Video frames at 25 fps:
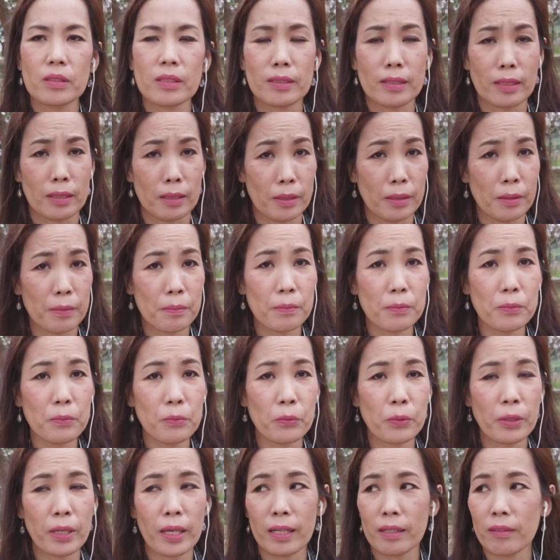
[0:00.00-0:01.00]
Some
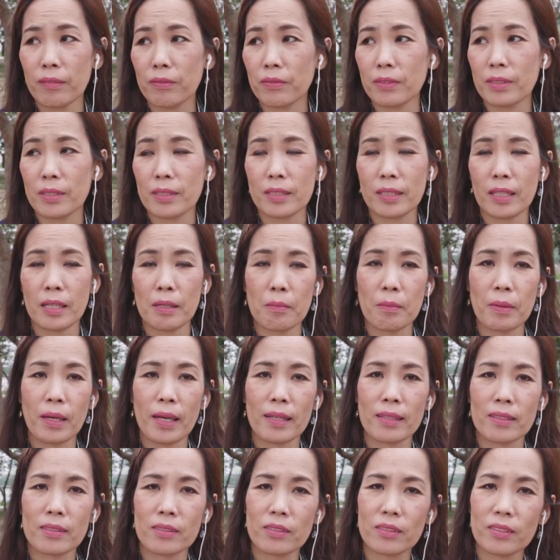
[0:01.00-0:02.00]
we have the same
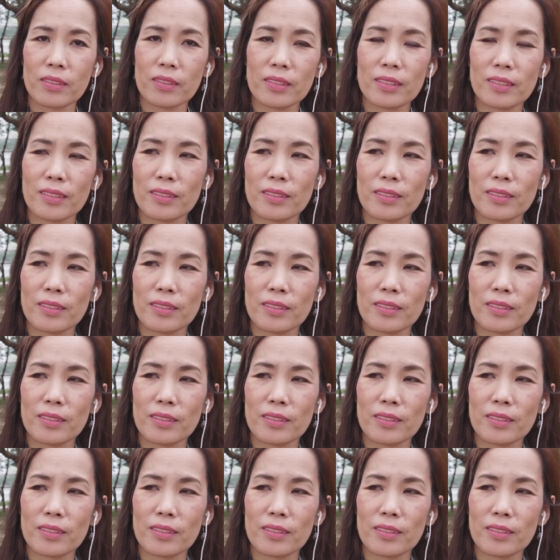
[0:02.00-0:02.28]
answers.